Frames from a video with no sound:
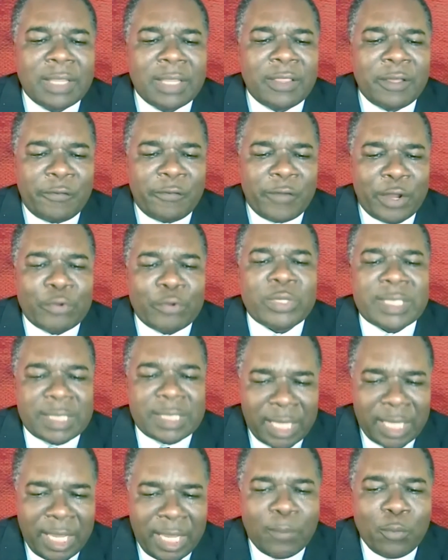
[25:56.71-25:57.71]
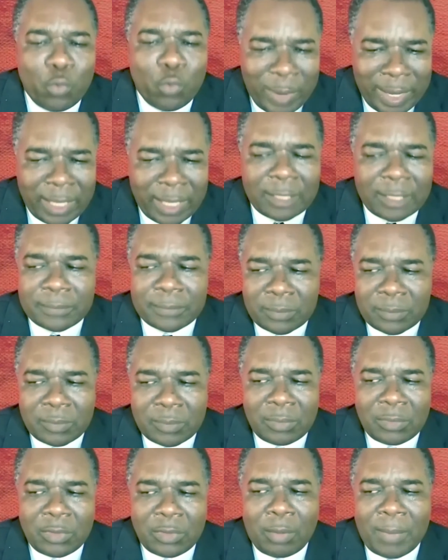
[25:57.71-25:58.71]
the very same way,
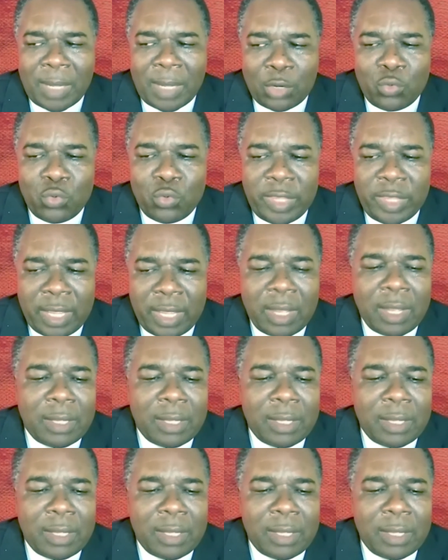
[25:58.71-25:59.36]
no matter what they